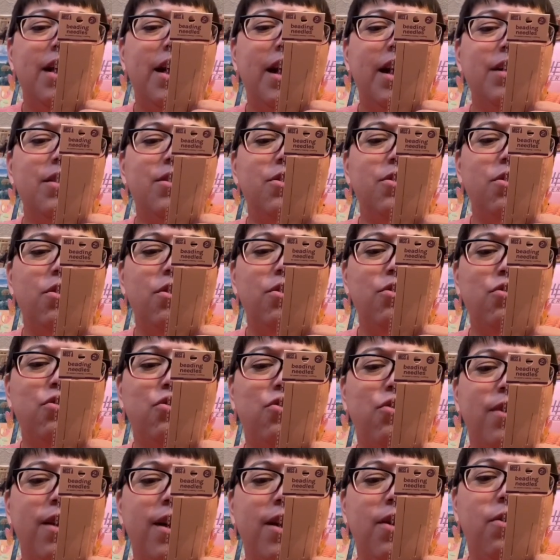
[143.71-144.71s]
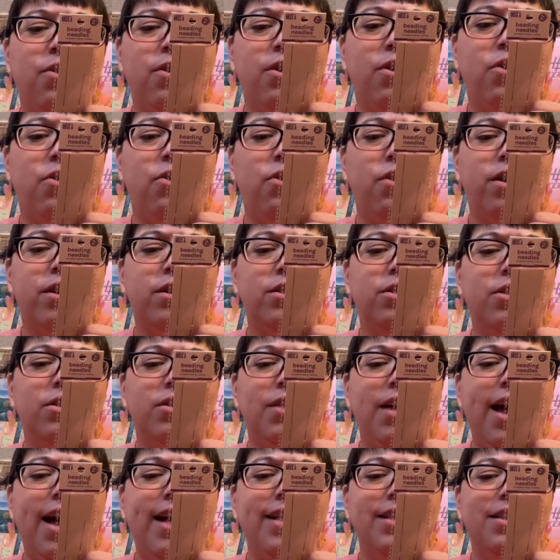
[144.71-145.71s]
Insert string or cord through
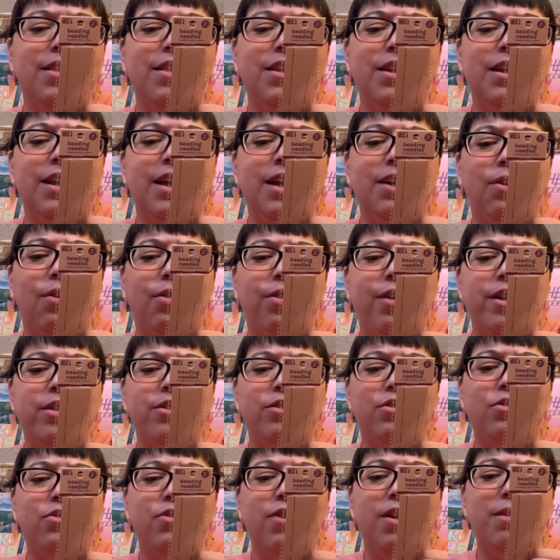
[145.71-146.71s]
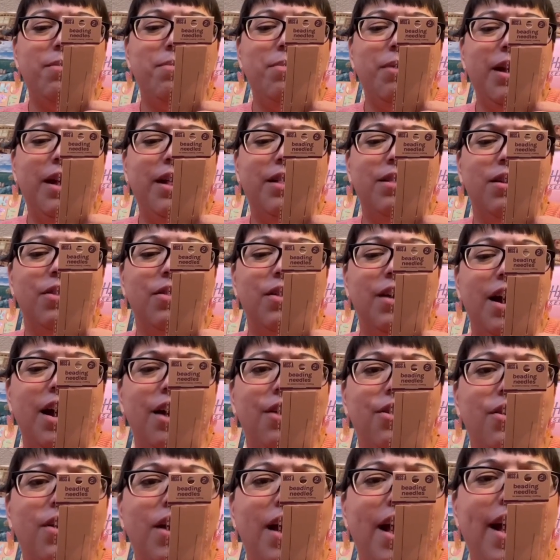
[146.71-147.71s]
the end of the needle, then string beads on the
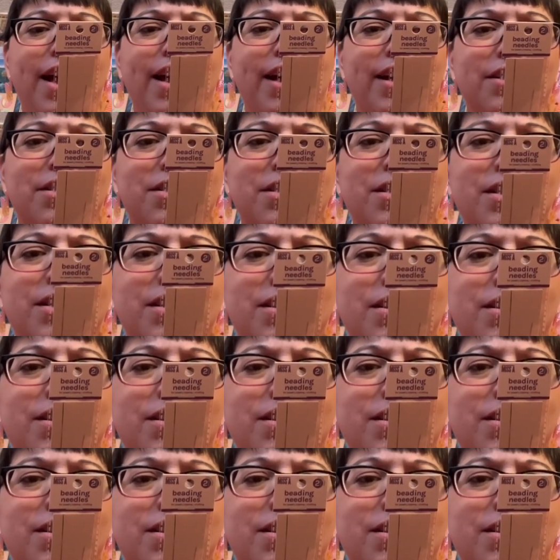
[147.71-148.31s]
other end.